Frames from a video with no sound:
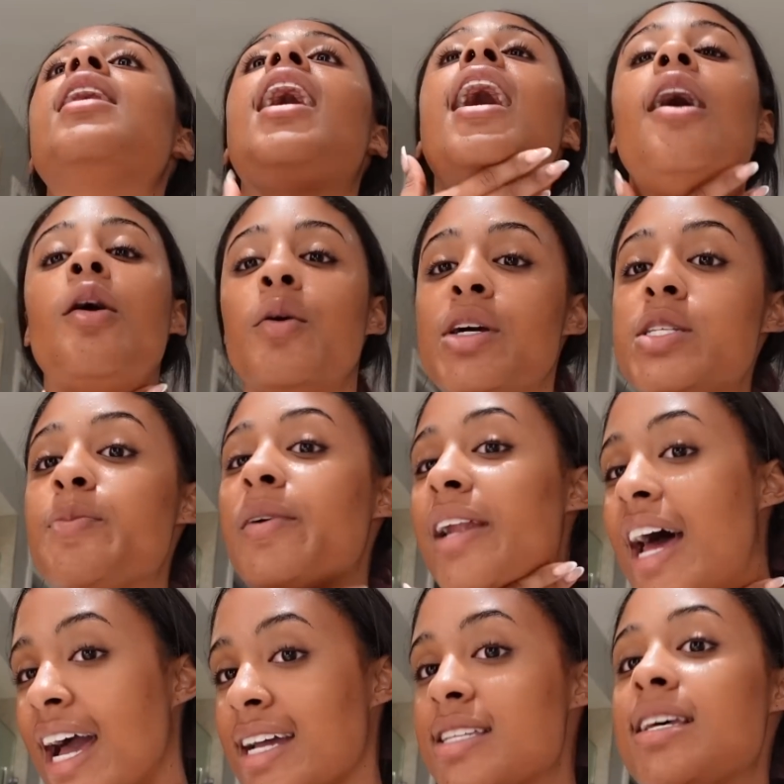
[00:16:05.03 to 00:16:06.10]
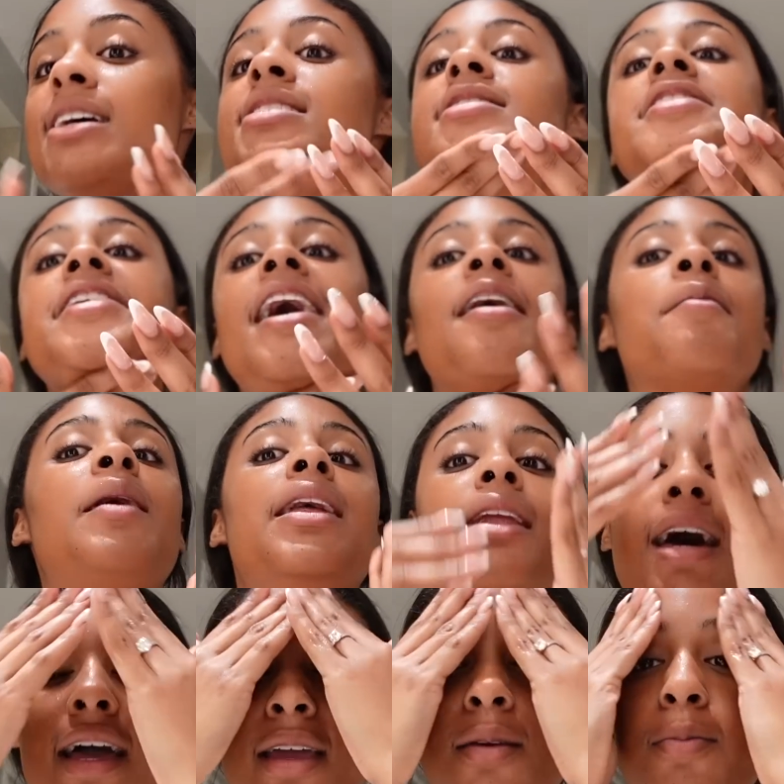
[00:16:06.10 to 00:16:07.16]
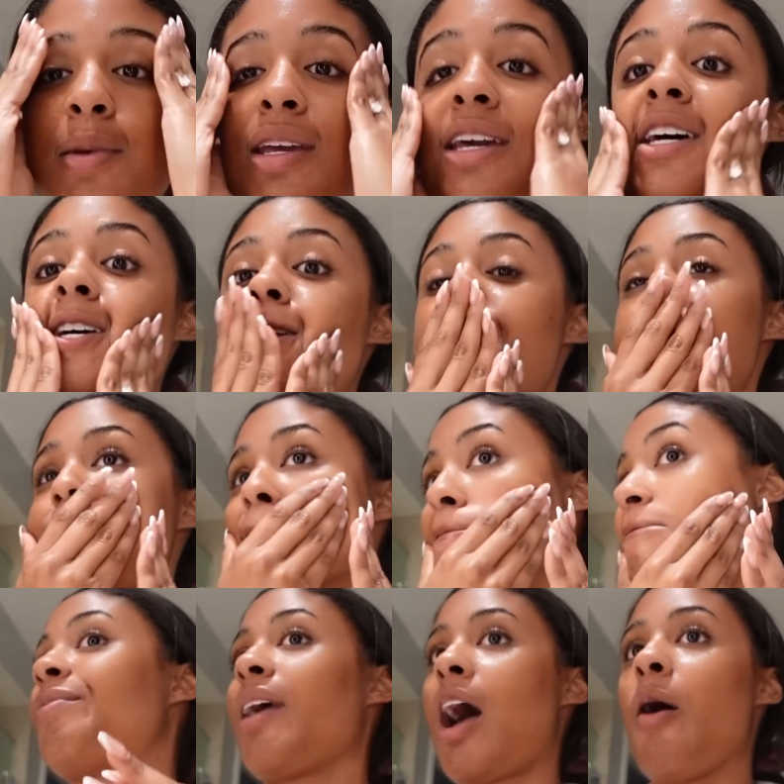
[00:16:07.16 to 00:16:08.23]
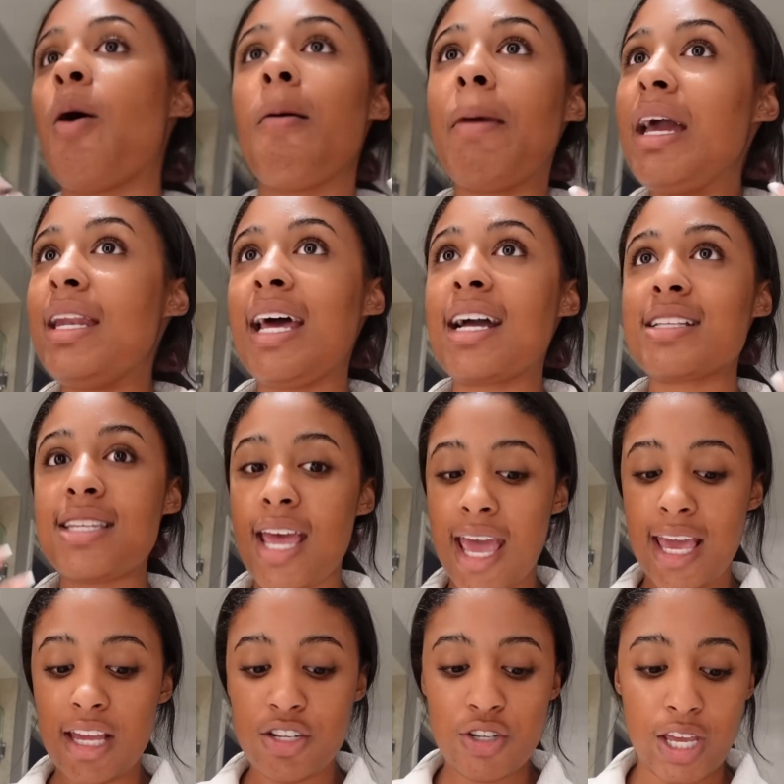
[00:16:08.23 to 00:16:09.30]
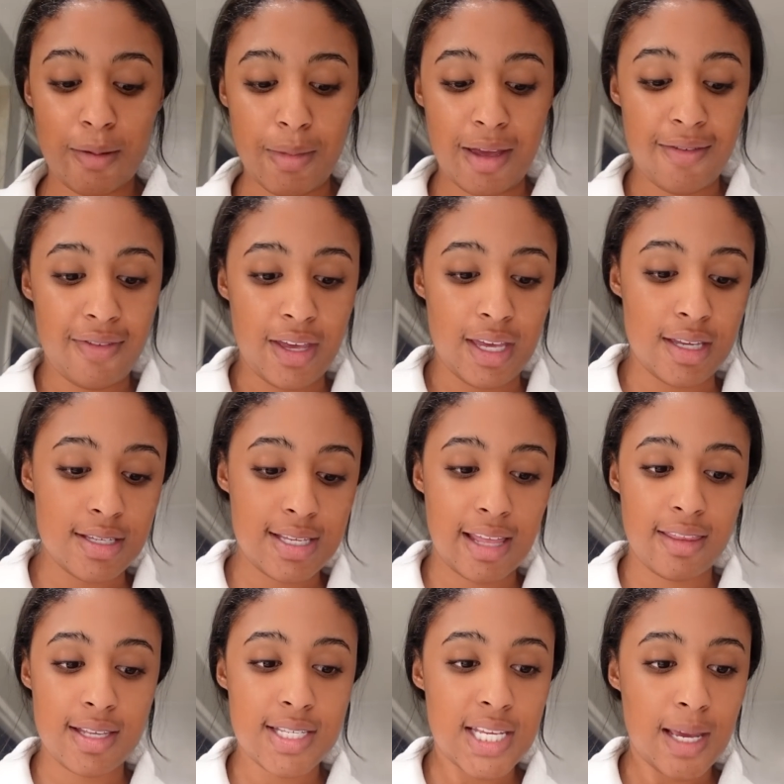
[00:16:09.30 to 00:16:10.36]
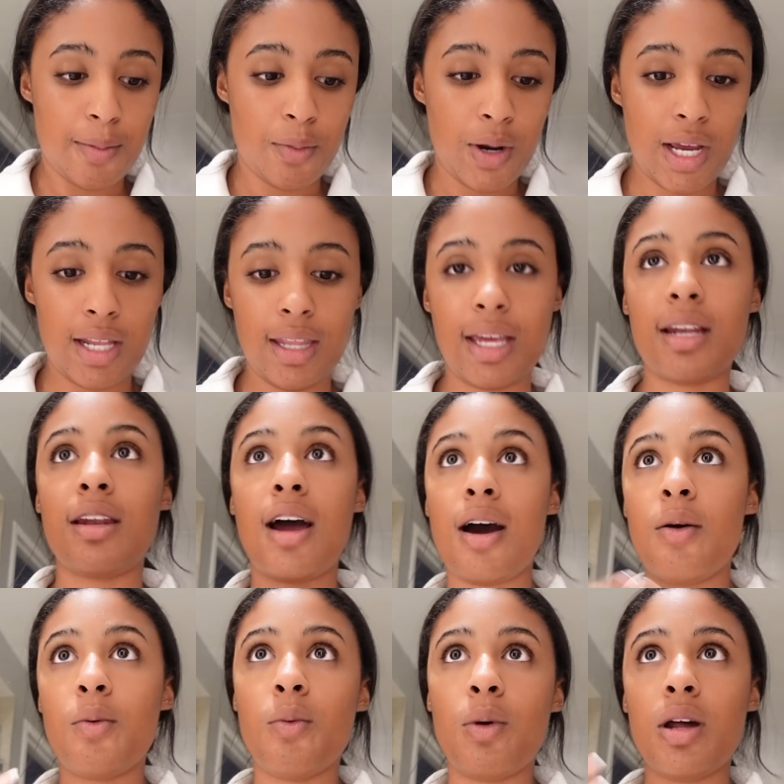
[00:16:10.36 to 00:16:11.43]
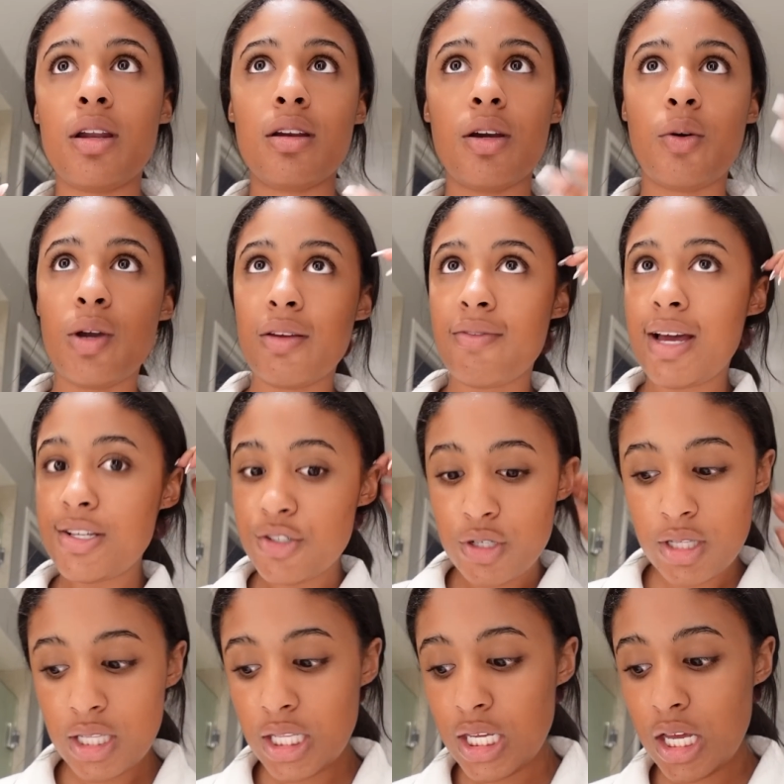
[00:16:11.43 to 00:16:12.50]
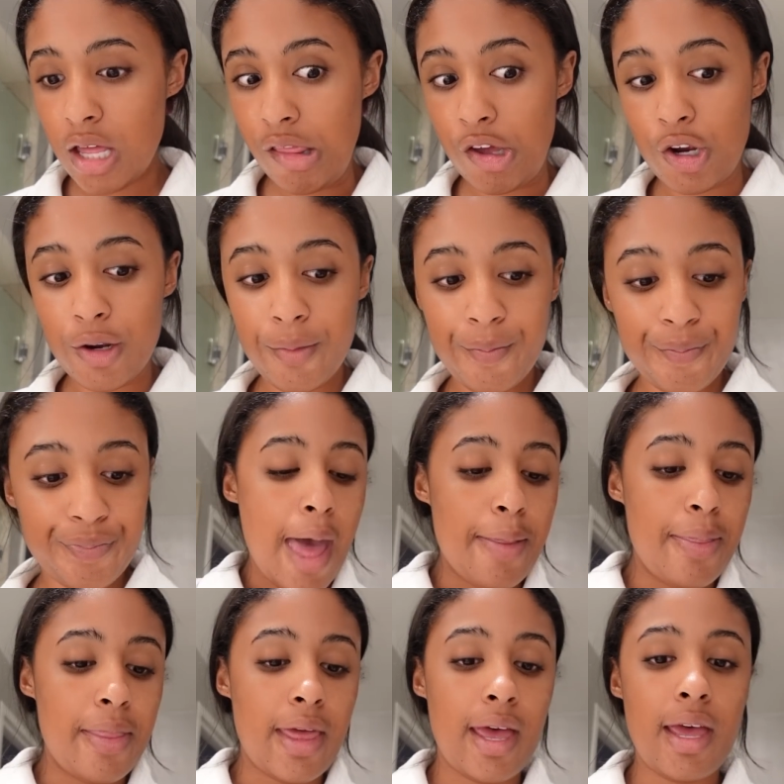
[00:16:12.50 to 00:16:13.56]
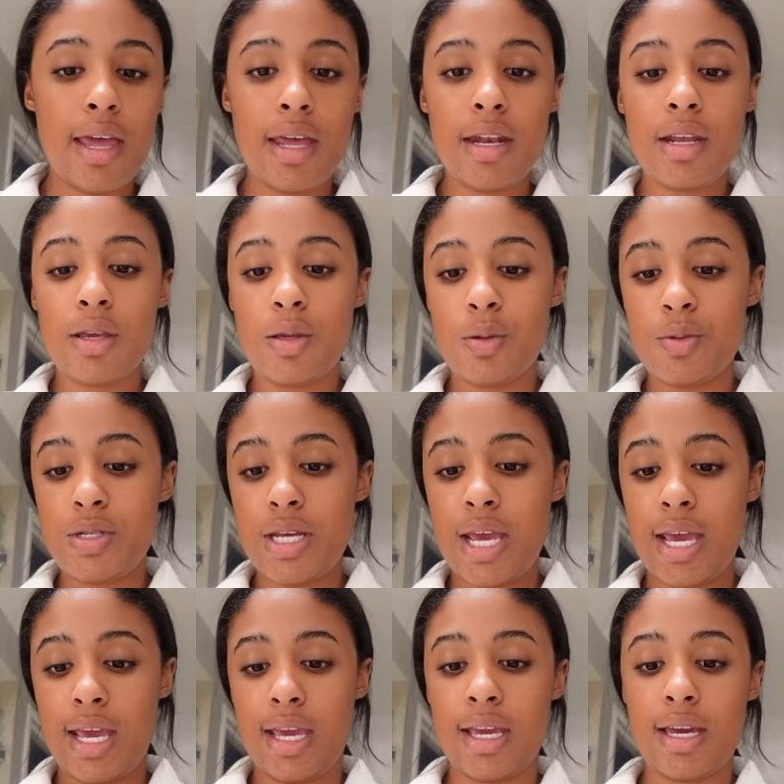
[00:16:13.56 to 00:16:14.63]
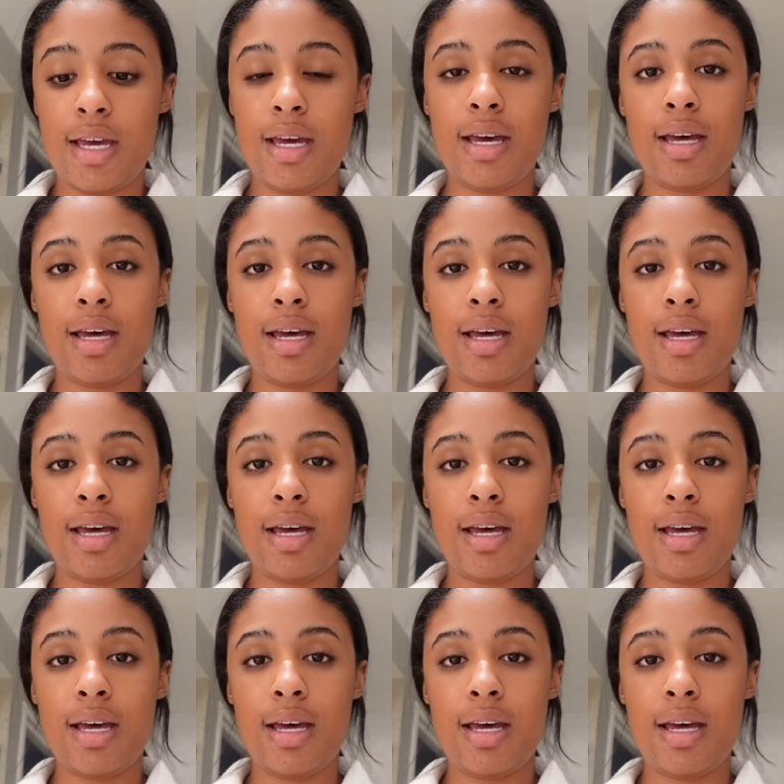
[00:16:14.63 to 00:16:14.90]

I always put excess down my neck because I want my neck to age like my face at the same rate, like not one going faster than the other. And then you take